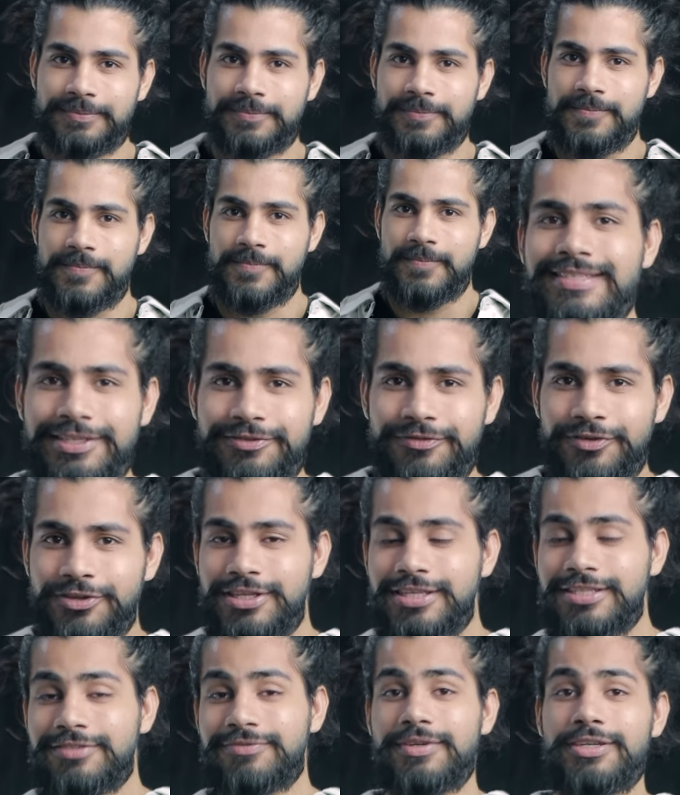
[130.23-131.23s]
And that's it for
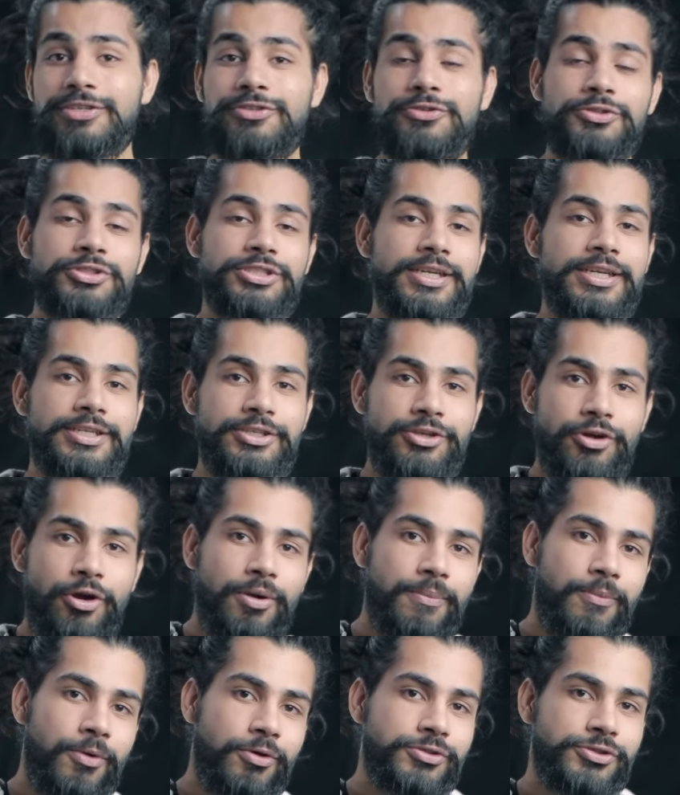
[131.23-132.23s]
this one. Do share
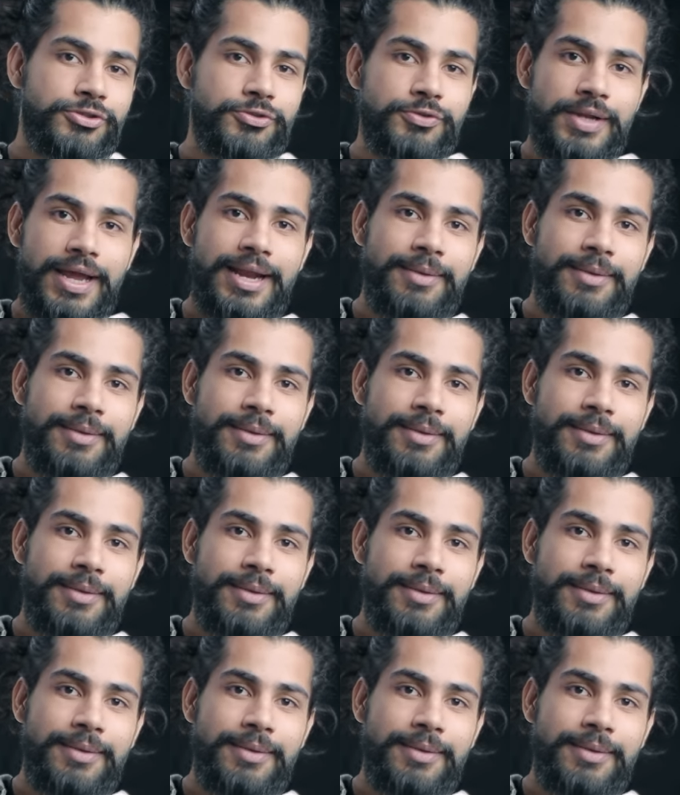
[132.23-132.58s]
your monsoon